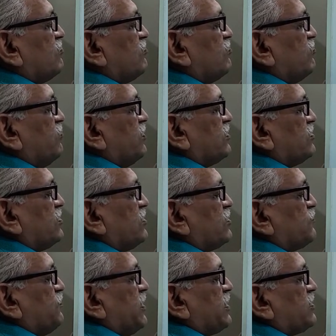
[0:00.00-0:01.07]
with
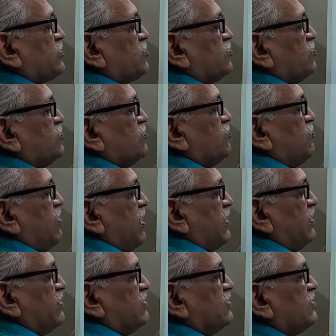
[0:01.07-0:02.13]
respect to
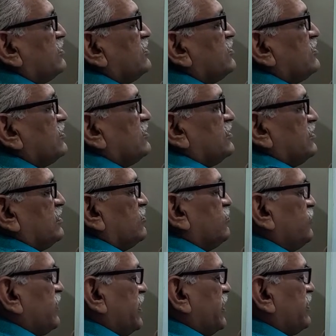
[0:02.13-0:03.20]
y,
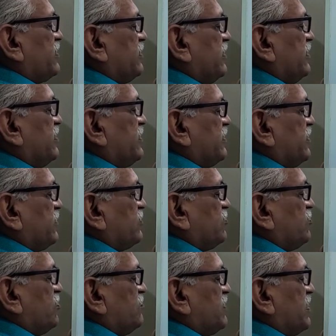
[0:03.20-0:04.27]
we get
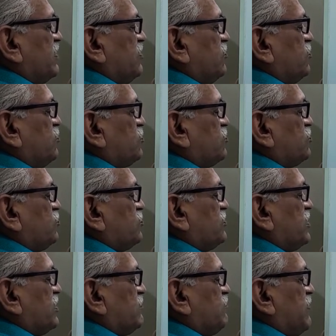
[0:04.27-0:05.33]
integration of that dou
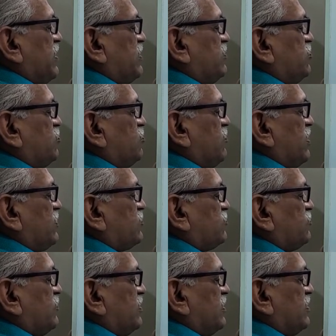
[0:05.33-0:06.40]
2z by dou y
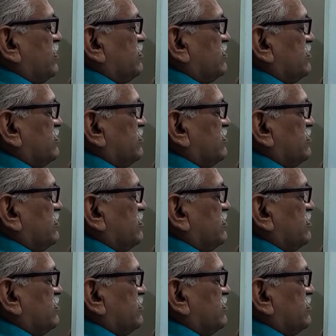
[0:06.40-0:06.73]
square